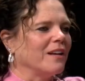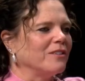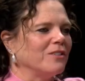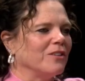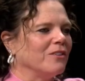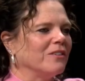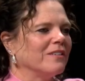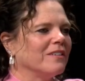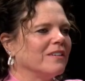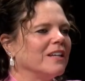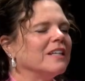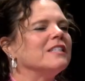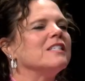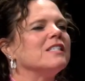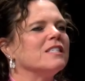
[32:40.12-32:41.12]
too.
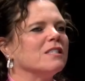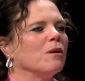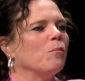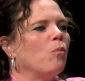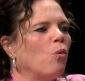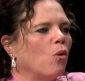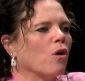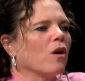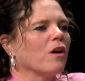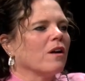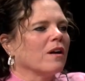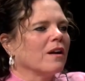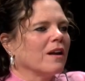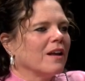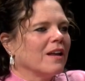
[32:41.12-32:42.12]
It's the more
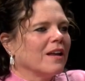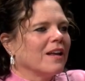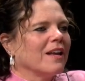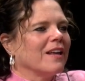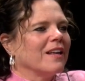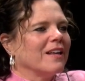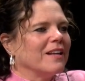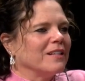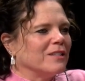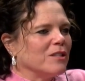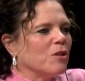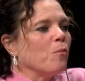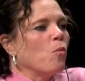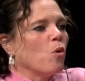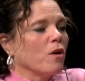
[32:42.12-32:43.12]

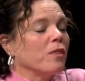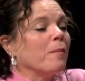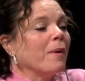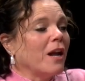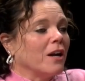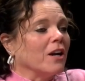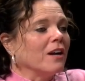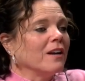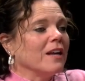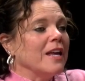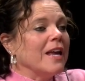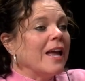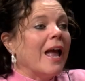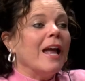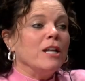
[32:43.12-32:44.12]
the better.
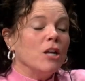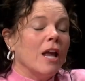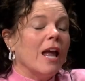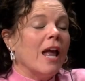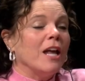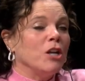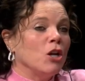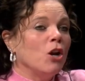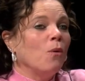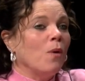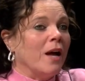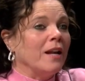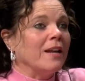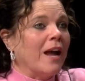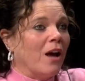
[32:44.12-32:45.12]
And you know
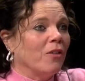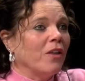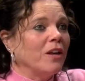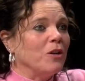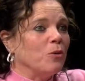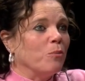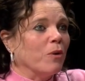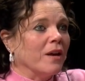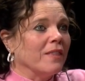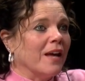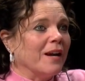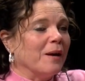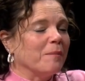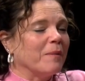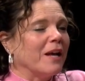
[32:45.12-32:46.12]
what? Now that you bring that
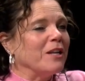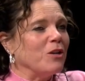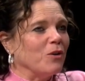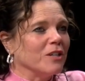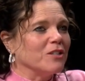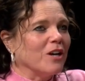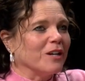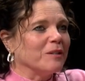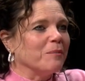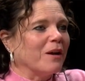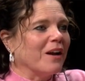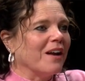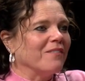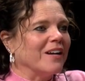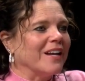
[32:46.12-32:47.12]
up, and you had talked about
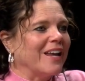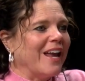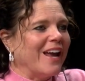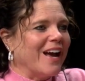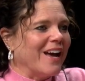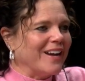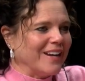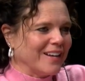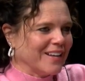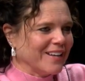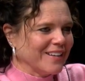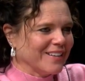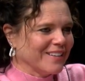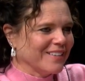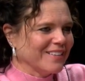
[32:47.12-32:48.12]
having a chaotic
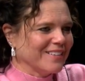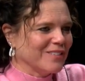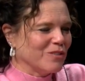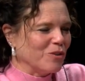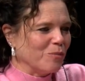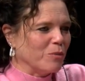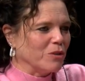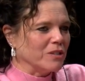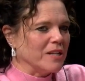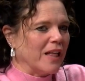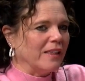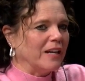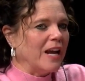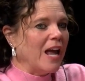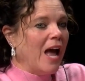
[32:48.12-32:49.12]
sort of
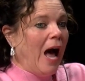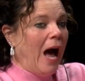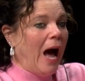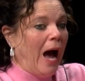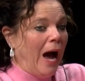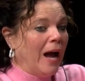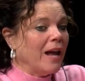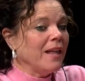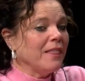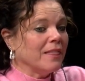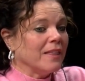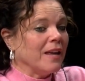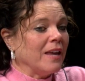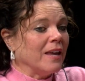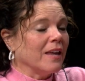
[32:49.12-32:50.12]
personality, I
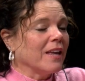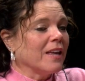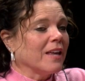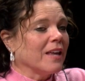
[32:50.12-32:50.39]
think